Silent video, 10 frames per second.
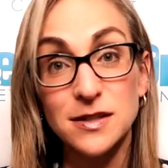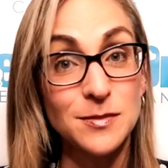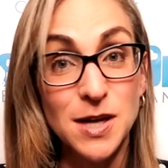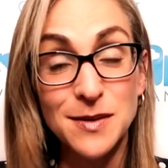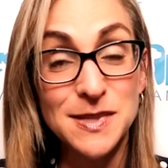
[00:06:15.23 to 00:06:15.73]

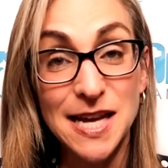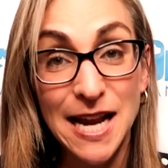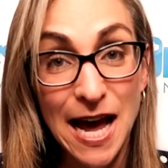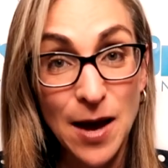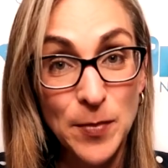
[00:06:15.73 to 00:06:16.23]
Sometimes
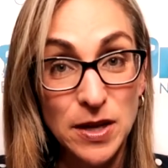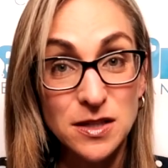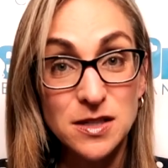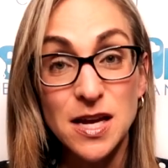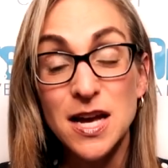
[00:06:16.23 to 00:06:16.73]
that
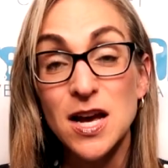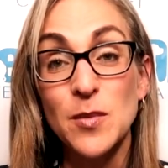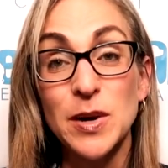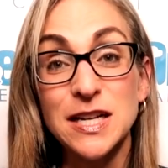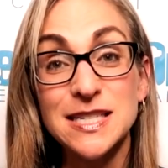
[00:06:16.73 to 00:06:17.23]
happens,
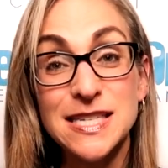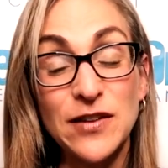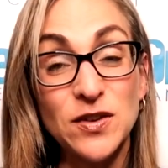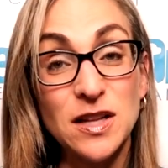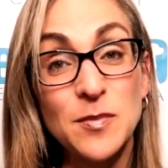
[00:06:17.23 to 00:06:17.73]
but it's
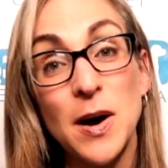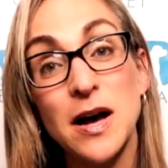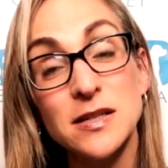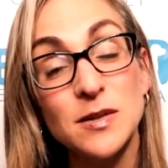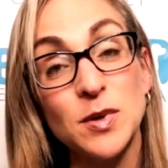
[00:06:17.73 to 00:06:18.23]
definitely
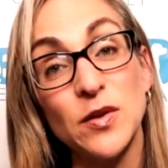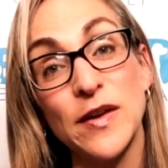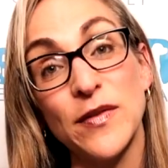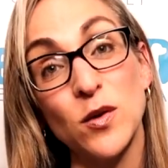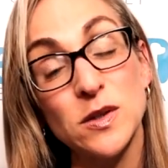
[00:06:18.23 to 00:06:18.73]
possible
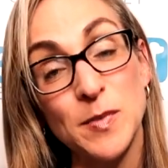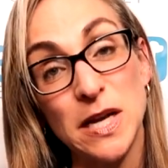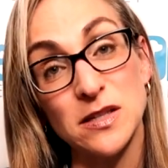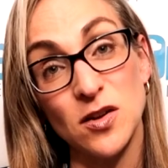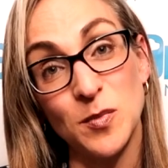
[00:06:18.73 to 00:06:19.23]
that those
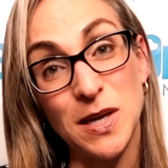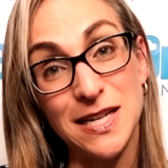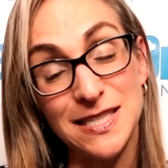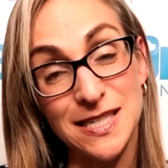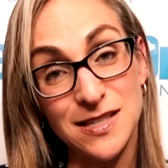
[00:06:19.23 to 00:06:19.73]
pets could be
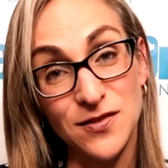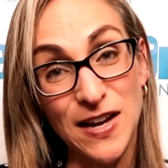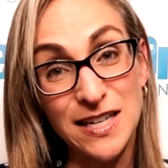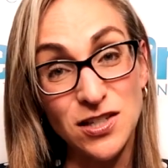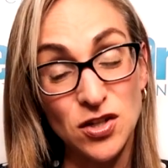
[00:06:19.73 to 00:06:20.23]
at
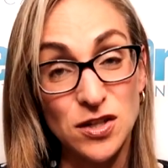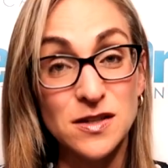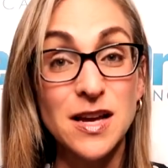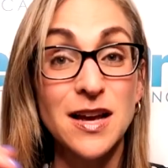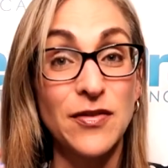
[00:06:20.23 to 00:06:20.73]
disadvantages,